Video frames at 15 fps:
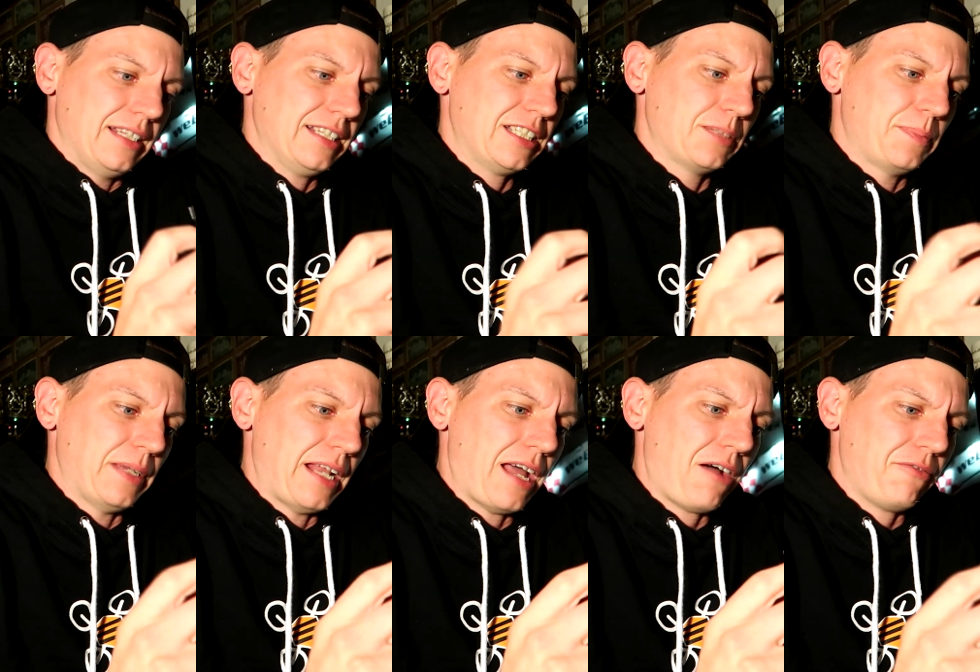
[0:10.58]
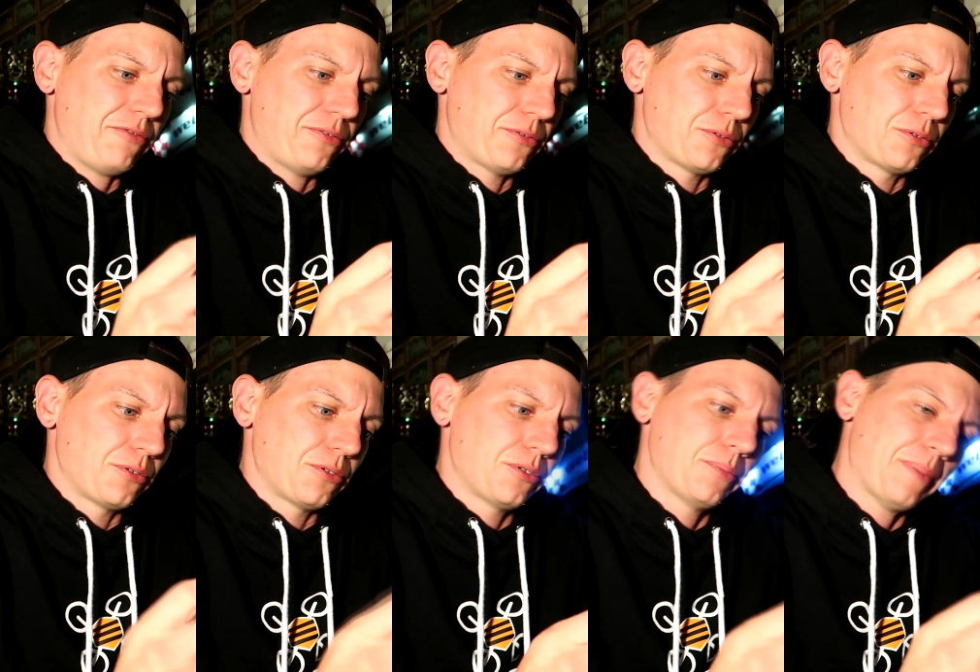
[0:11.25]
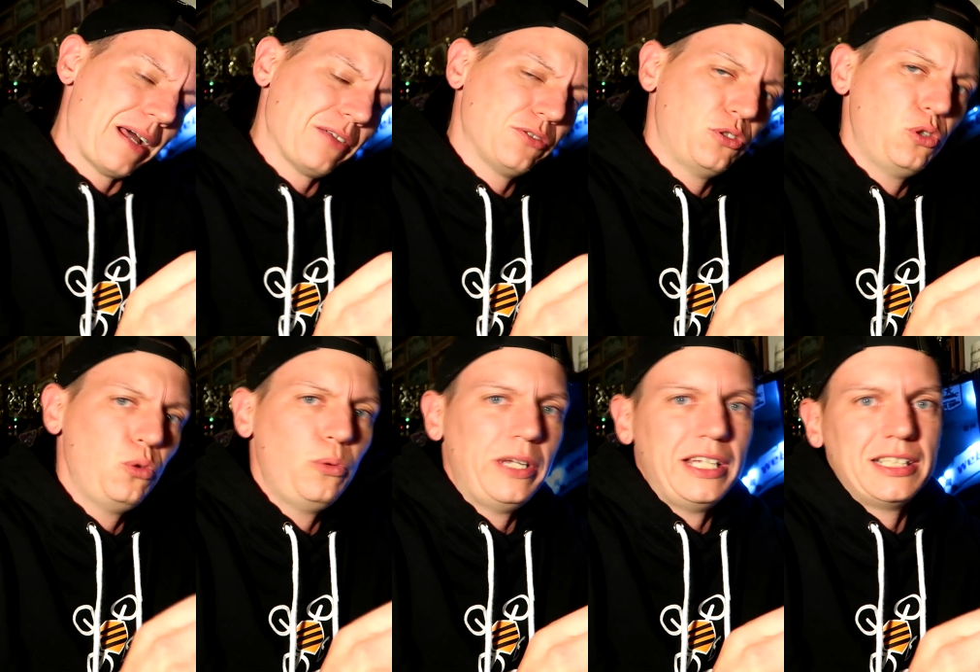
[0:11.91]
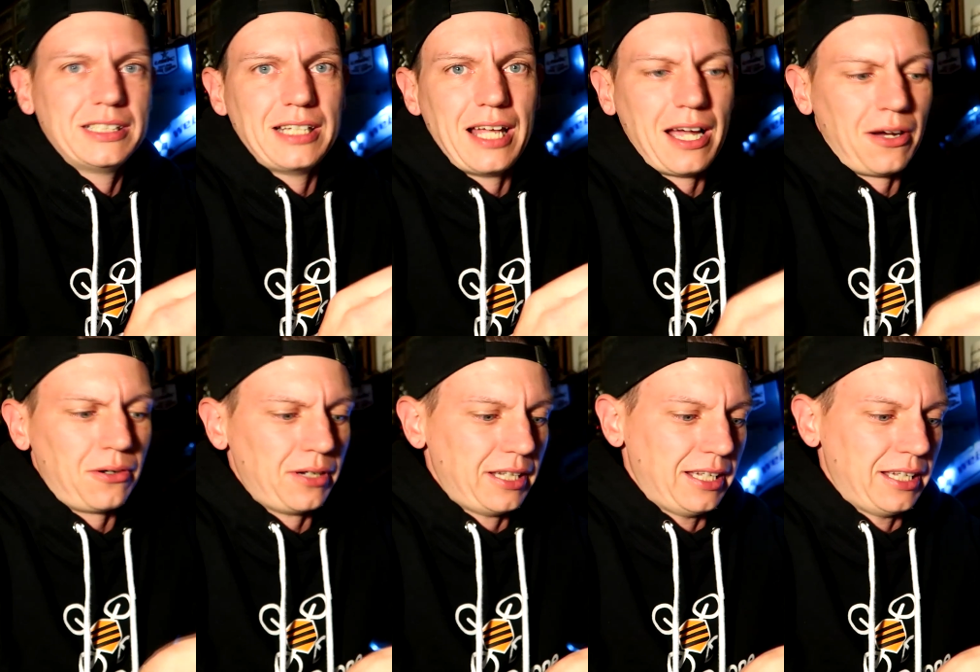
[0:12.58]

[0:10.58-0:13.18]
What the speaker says: This has been out for about 2 weeks now,